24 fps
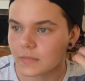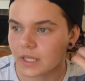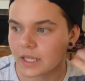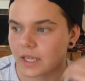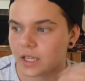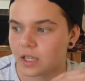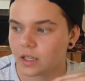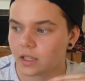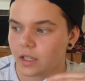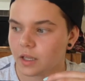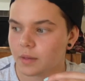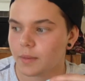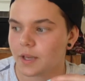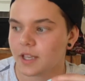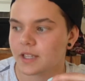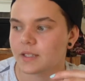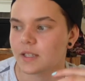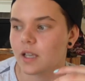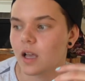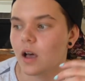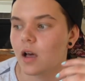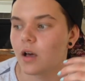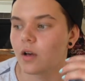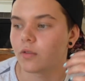killing
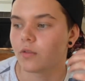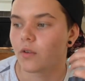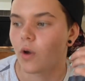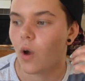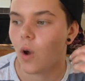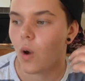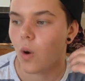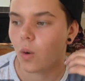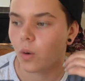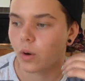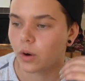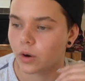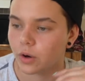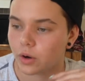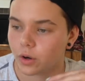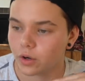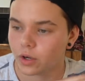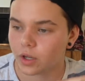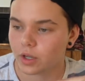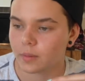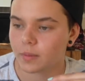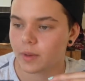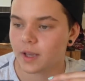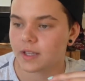myself or
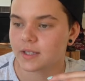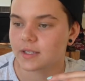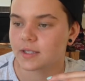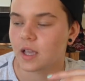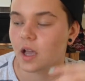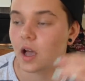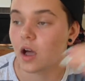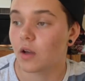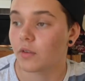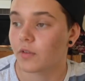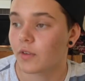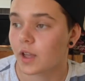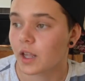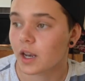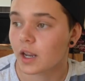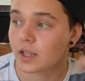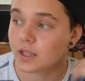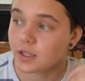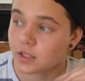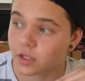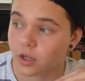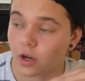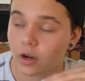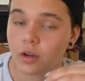hurting myself, and
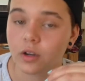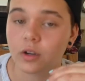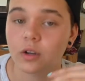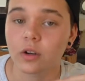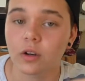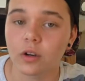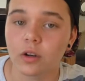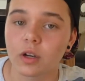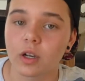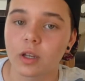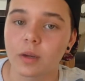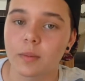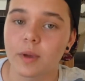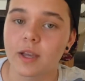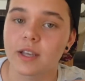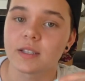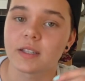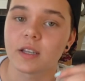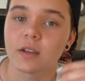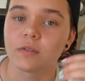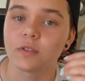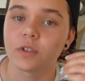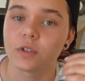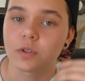I started hurting
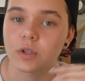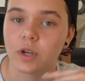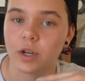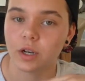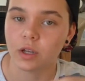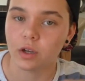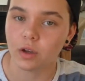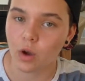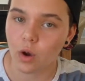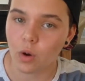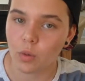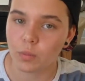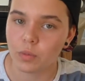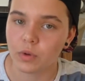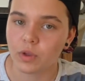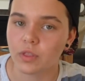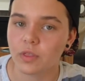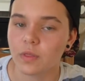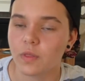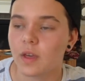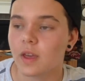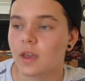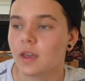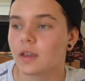myself to try to cope
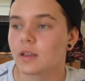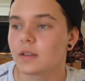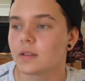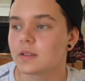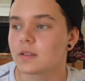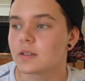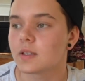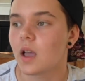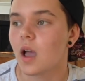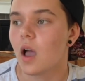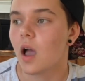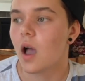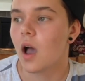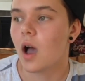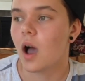with things,